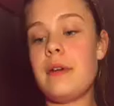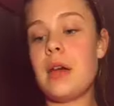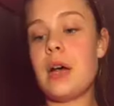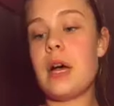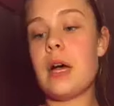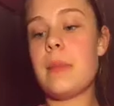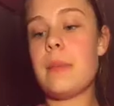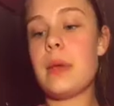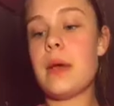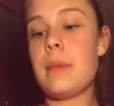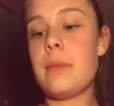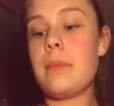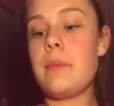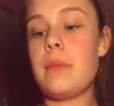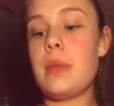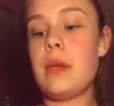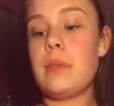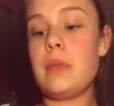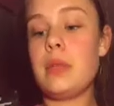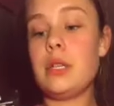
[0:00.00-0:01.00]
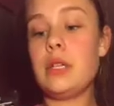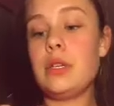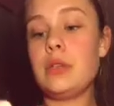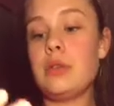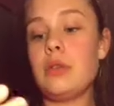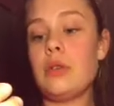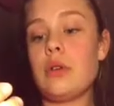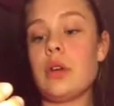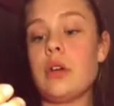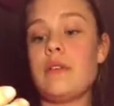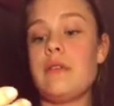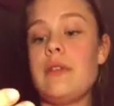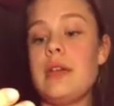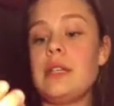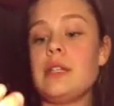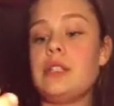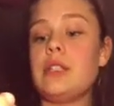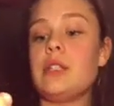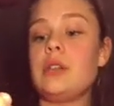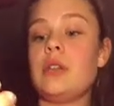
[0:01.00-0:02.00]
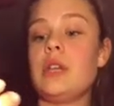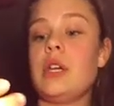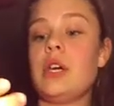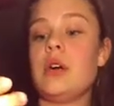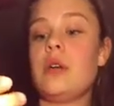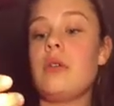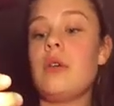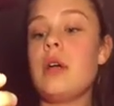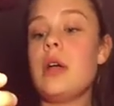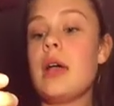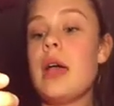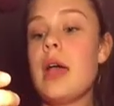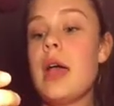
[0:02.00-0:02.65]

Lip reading: Maybelline New York Face Studio.